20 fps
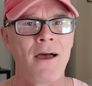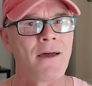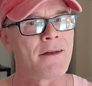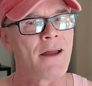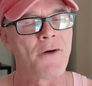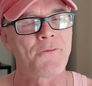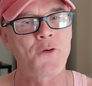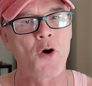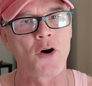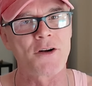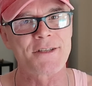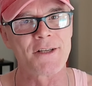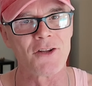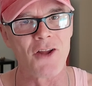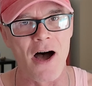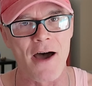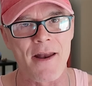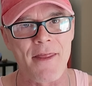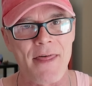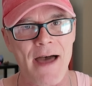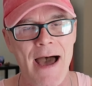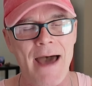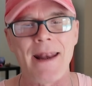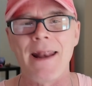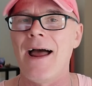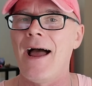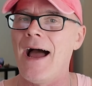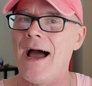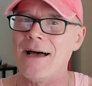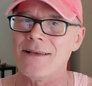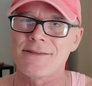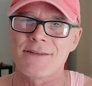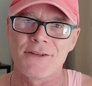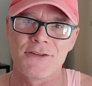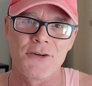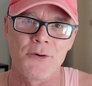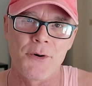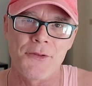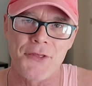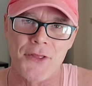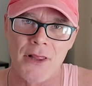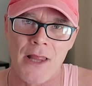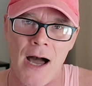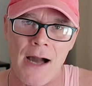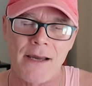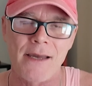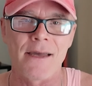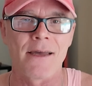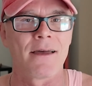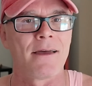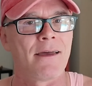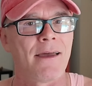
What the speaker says: Now, of course, a lot of that has to do with luck.